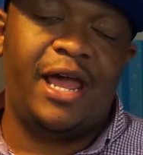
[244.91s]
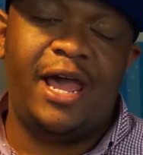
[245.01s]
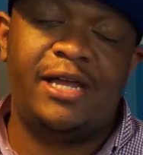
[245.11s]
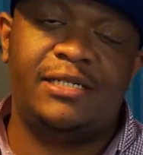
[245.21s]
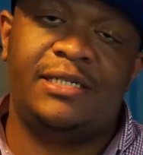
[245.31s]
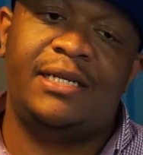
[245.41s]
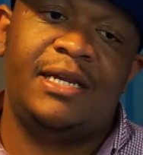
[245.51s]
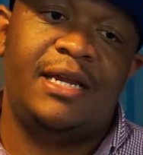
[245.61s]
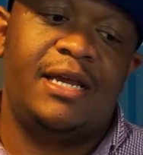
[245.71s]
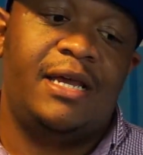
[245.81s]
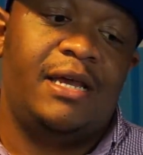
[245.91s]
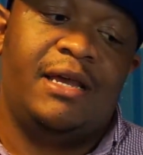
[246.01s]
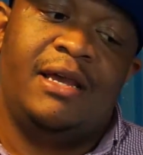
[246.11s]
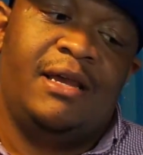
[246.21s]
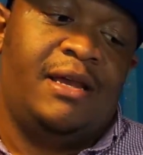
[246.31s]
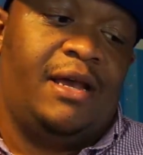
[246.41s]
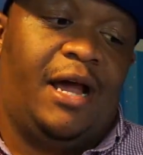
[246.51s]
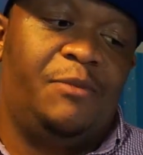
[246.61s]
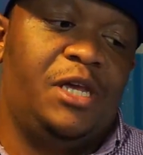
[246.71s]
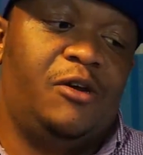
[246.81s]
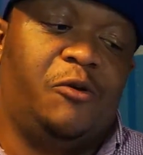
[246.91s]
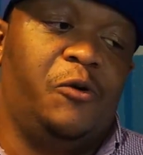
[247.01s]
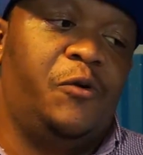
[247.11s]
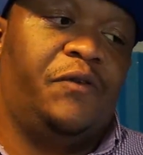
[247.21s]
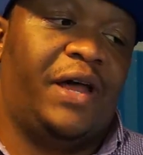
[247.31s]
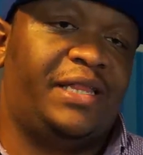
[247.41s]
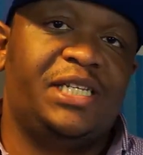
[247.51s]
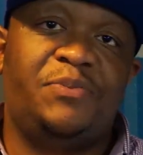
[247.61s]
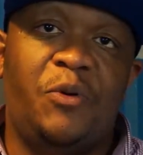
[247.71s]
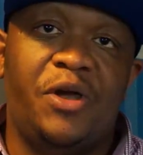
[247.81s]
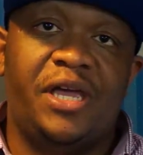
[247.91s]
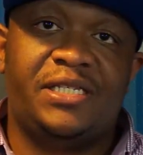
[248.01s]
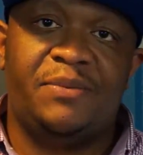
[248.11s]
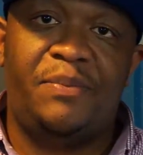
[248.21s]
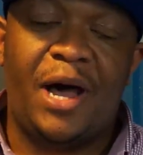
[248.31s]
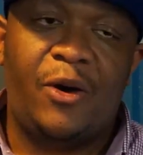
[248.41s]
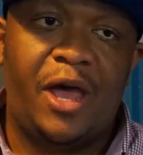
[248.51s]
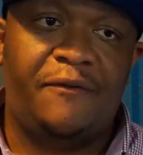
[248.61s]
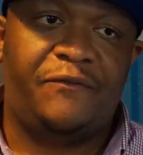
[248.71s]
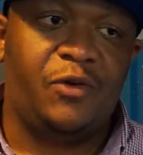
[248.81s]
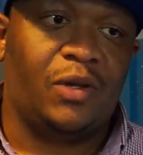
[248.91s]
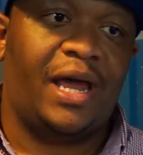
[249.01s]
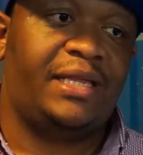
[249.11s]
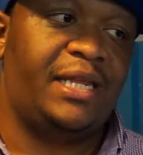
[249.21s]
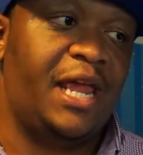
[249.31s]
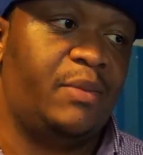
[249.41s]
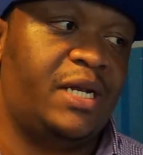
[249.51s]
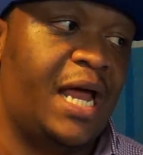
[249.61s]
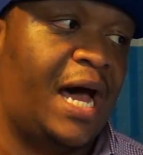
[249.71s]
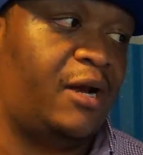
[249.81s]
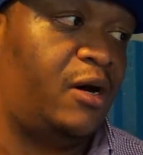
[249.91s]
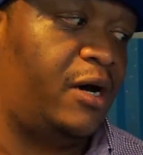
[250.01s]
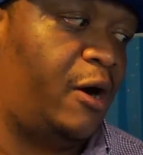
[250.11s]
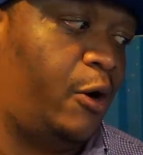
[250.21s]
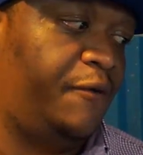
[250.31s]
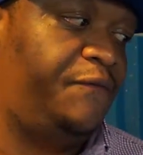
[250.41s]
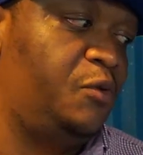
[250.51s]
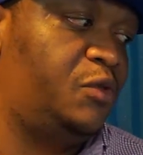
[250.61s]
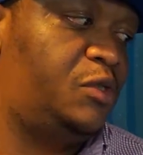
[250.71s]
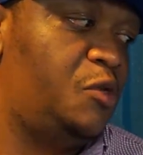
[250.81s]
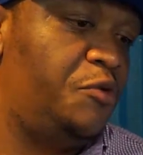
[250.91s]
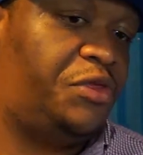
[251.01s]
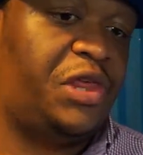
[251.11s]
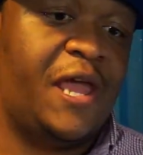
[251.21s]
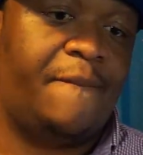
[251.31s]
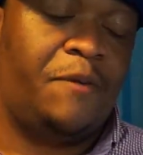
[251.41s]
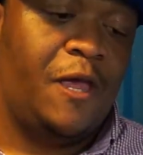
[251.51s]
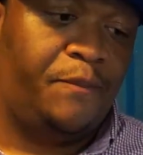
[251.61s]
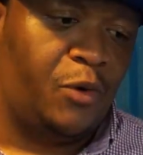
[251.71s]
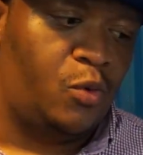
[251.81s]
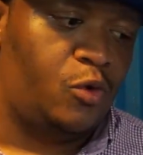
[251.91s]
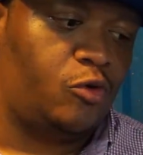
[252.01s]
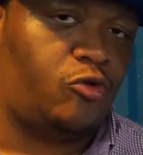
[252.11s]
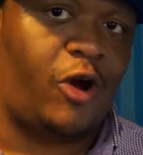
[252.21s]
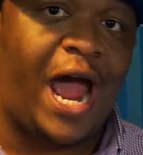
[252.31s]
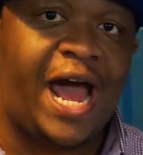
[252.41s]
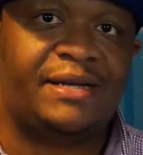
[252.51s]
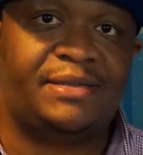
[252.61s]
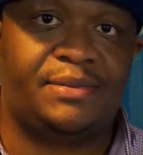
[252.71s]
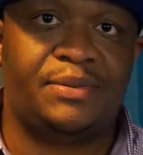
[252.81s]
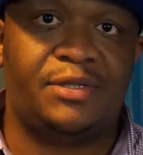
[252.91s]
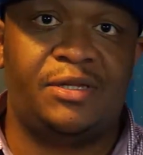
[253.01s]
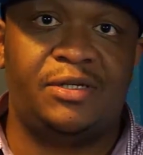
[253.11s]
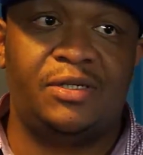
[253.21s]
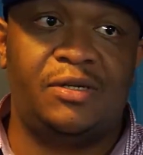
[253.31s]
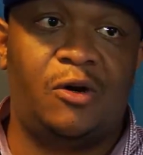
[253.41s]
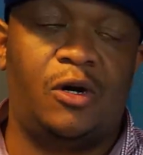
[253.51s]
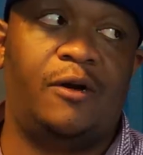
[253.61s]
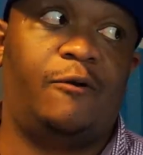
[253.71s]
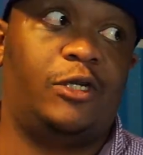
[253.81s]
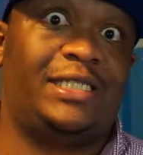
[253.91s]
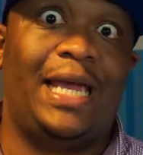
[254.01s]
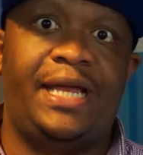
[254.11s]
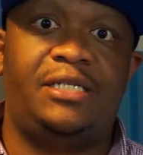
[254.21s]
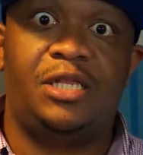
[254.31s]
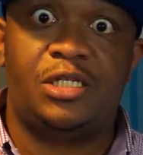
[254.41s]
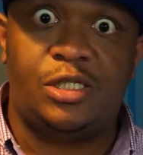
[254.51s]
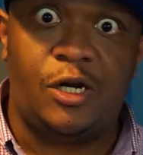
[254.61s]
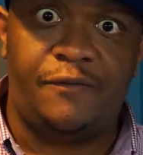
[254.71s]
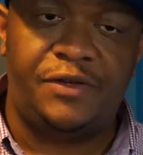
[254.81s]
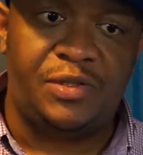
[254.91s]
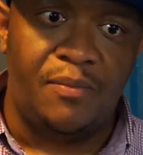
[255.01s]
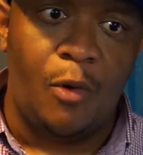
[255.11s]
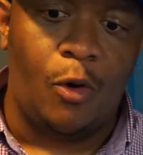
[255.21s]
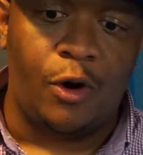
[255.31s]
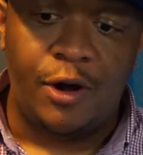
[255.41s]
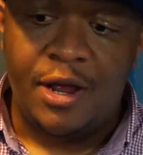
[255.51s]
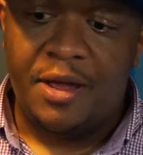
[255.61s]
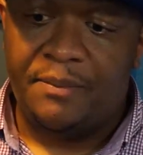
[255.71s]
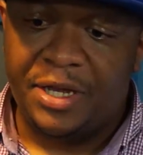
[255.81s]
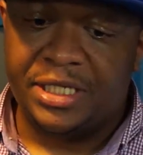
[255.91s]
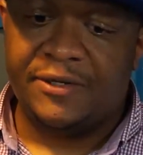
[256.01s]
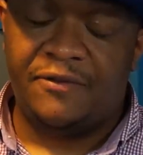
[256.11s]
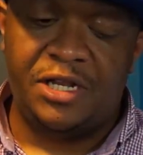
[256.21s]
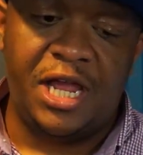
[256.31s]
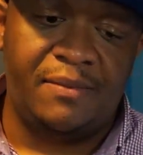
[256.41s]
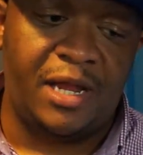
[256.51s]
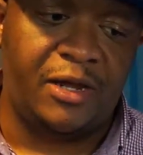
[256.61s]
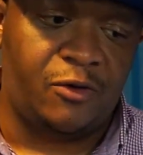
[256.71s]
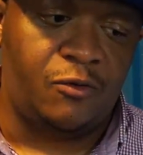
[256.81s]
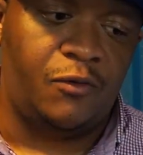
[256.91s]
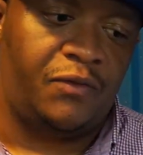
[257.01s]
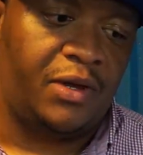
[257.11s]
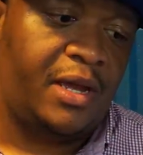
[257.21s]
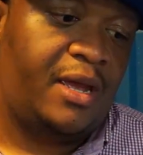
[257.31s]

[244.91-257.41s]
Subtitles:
And I mean, Groove at this point, it's about if you like the name or not, or if you think people will grasp or take to the service more because of a name like Groove.